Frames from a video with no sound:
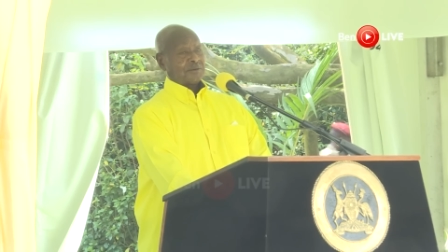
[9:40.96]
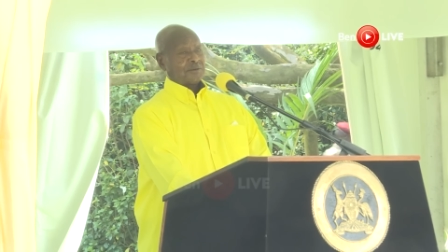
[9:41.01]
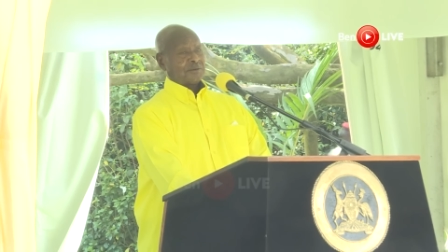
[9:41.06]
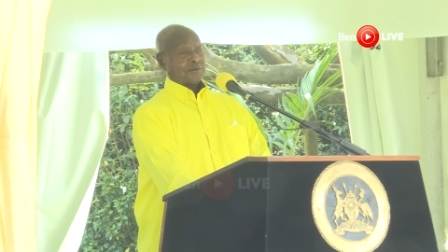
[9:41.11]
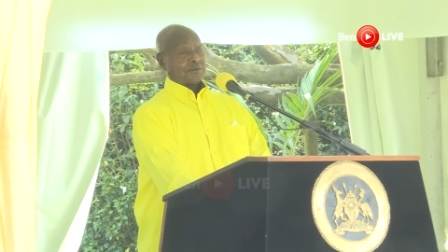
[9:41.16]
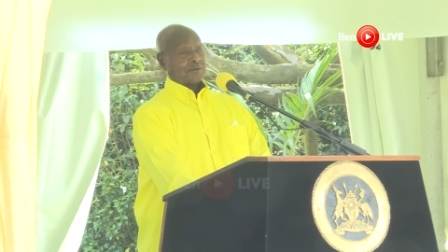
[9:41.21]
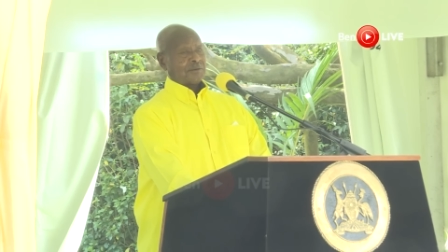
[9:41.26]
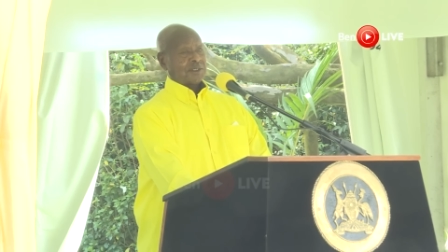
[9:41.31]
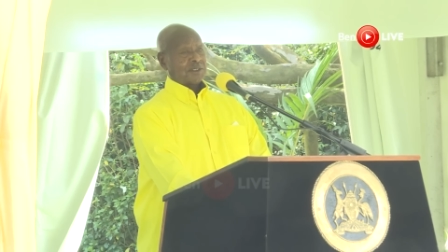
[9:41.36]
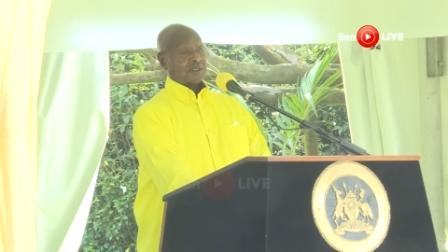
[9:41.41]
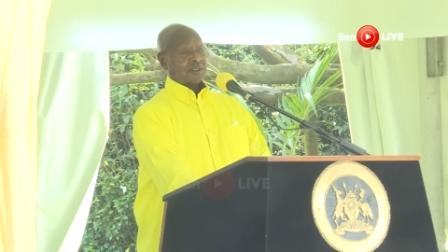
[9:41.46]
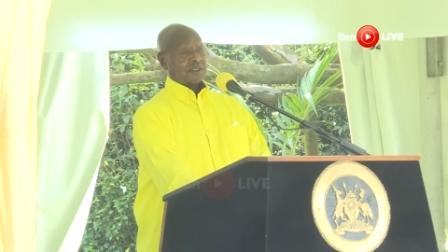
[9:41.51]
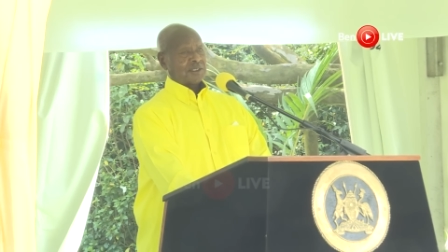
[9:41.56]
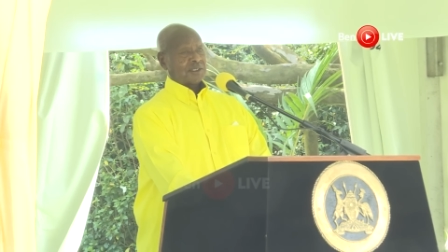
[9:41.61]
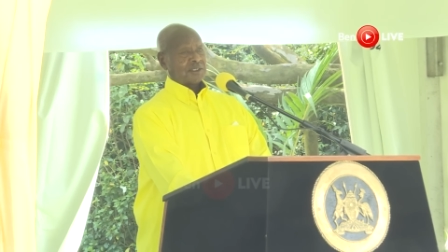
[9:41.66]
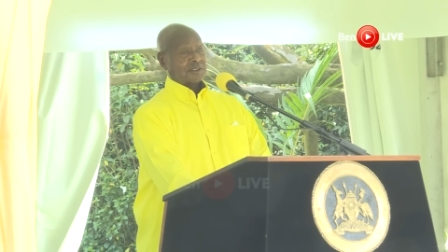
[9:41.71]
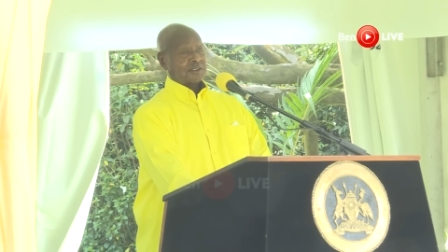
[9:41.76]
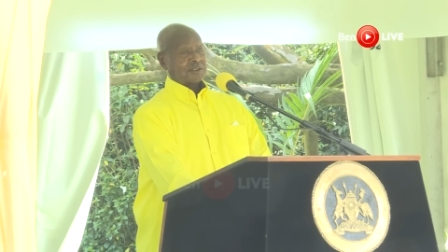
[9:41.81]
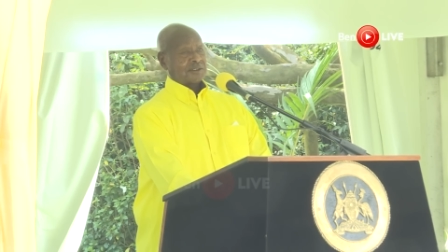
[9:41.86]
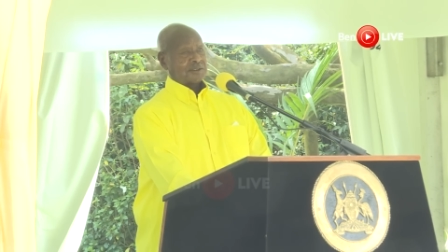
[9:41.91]
when
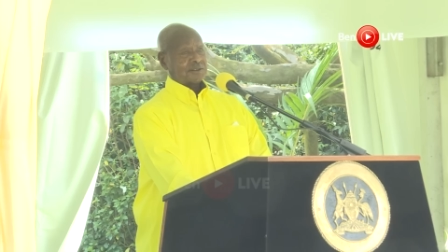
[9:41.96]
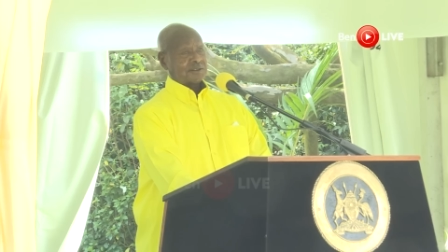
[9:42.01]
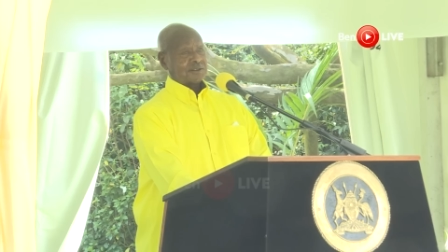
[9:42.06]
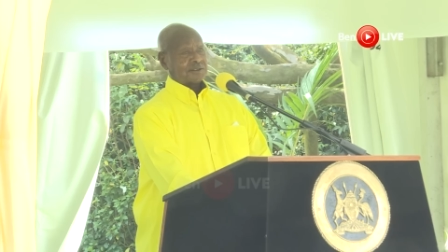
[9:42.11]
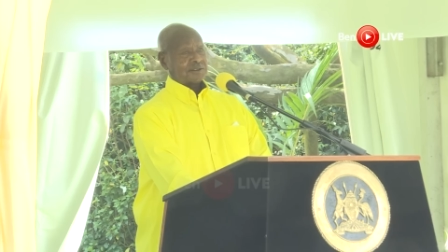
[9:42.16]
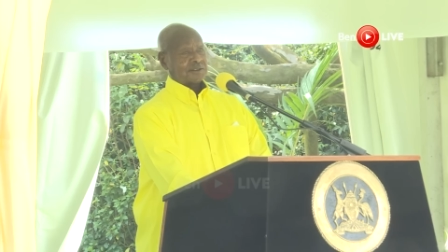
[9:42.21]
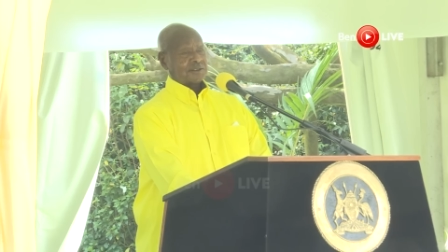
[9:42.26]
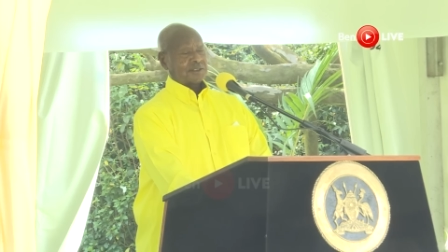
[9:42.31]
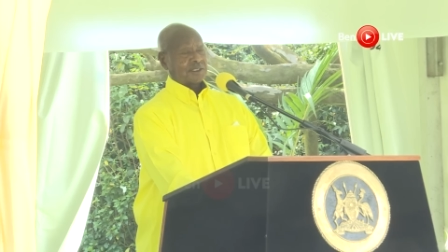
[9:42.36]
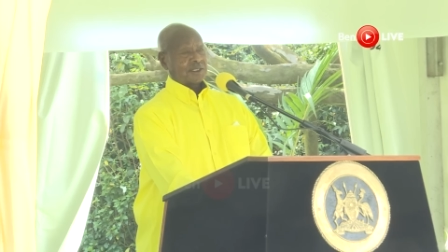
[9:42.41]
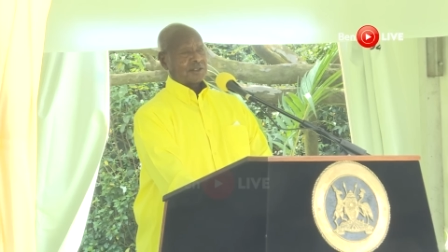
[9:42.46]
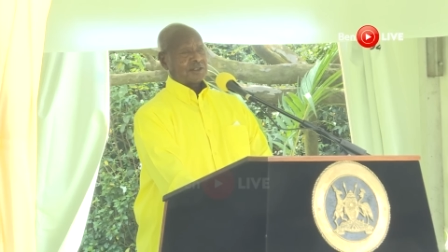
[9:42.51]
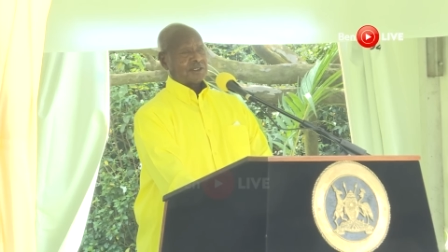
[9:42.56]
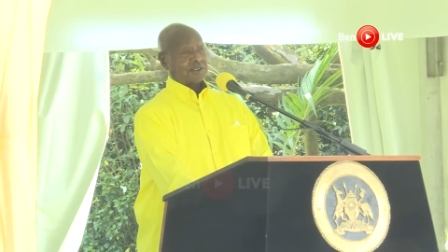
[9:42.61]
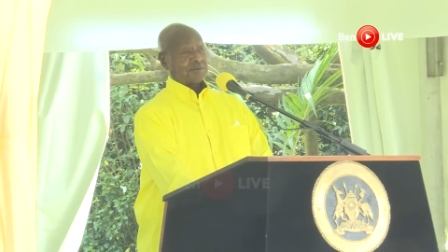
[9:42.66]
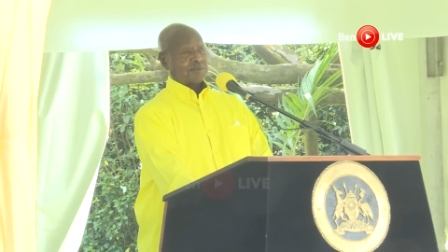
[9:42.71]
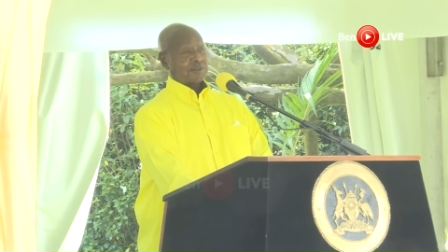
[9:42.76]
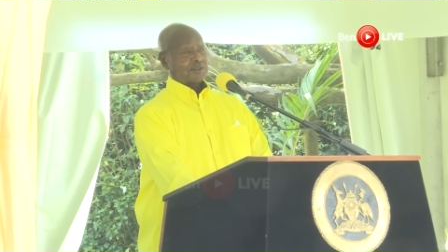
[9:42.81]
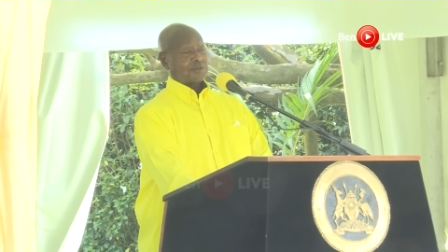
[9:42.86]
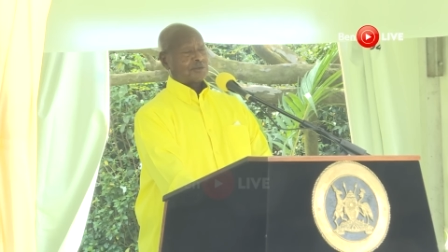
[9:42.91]
they gather
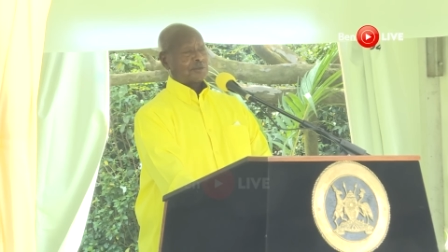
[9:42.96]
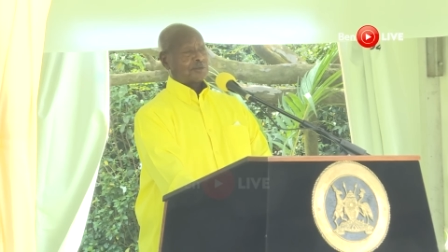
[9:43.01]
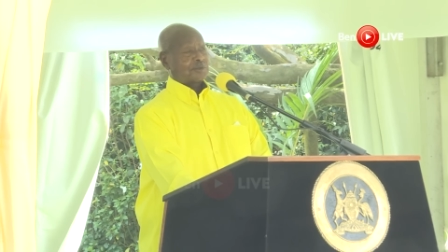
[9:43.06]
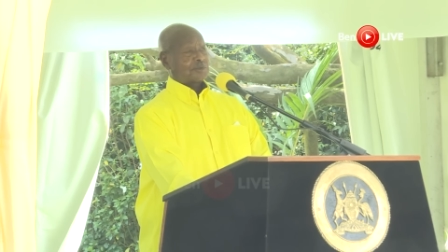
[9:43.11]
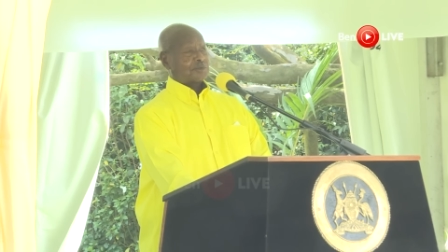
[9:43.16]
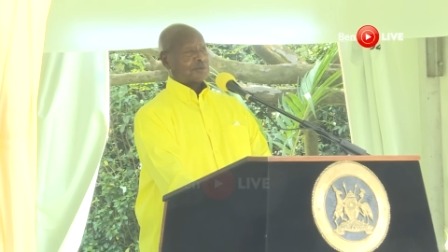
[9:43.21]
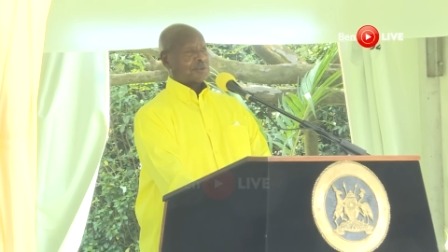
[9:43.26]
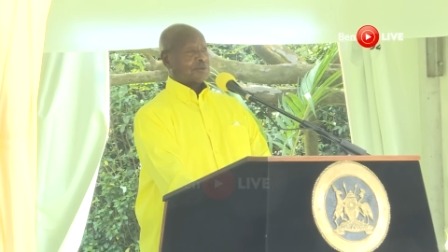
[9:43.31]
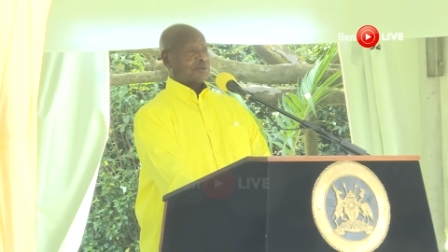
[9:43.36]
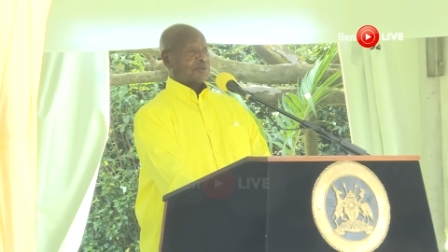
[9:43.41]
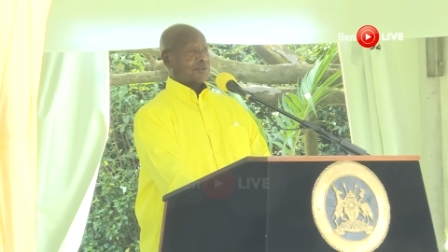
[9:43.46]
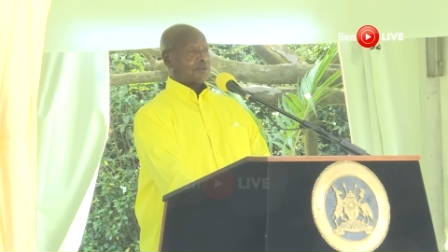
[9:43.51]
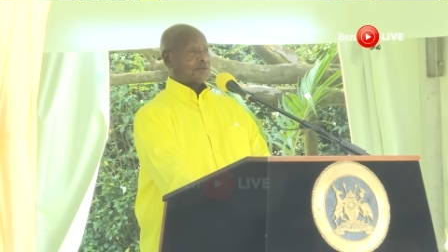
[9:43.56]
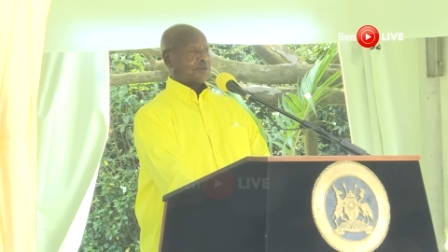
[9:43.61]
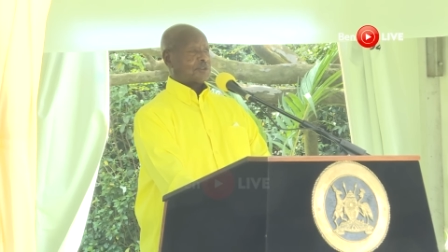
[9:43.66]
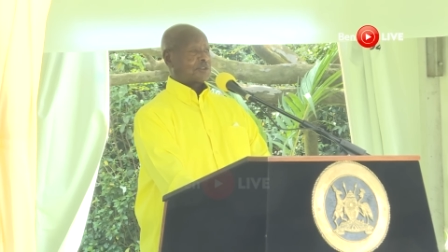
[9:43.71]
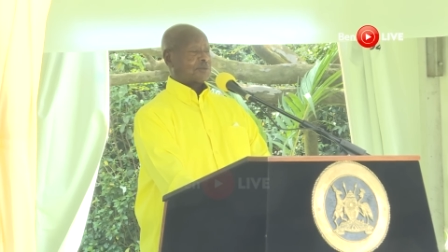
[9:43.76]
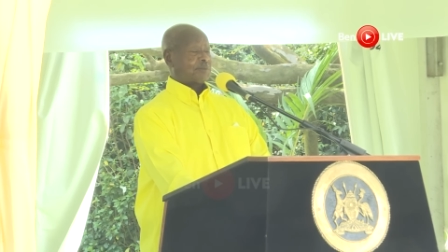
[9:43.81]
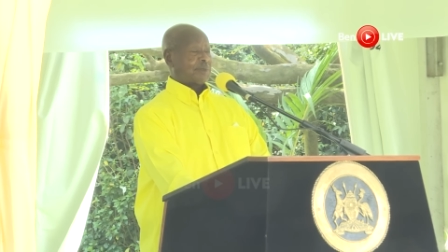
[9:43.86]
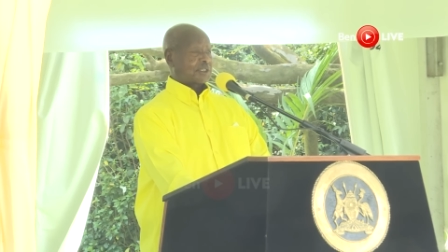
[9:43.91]
in big groups,
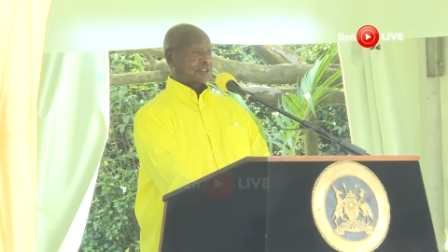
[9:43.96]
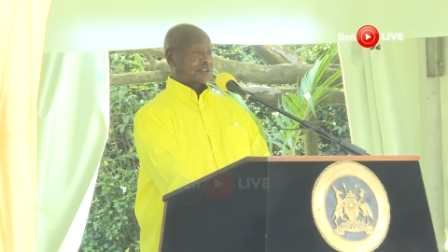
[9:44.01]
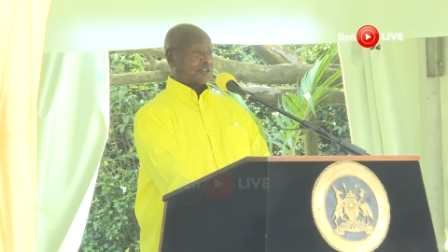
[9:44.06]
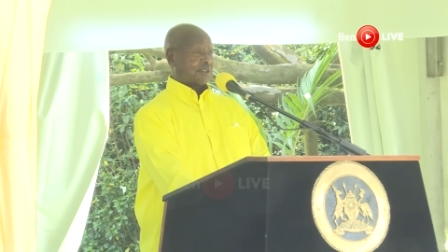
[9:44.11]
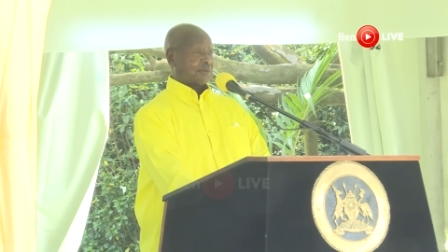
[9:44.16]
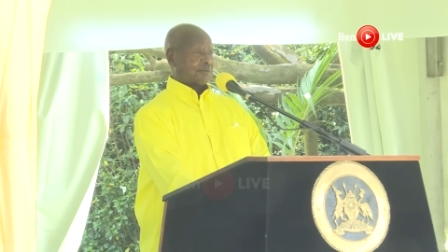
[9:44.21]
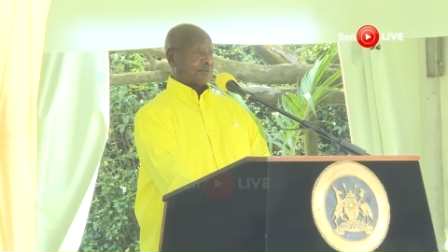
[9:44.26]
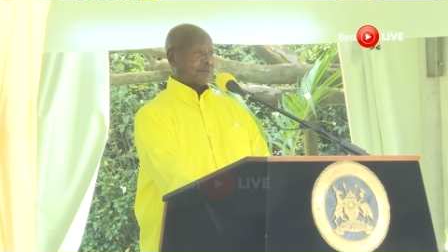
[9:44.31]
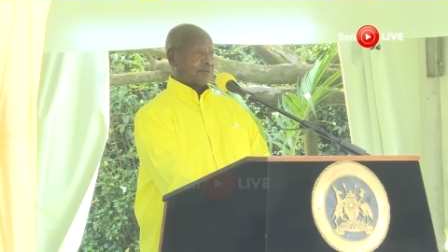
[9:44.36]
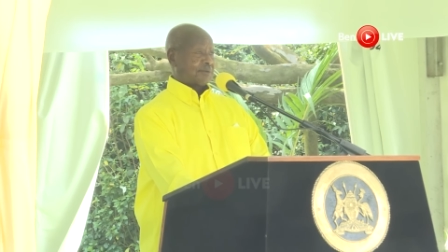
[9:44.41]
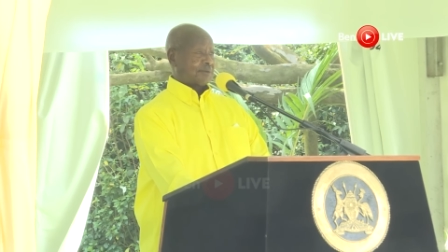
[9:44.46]
we smash them,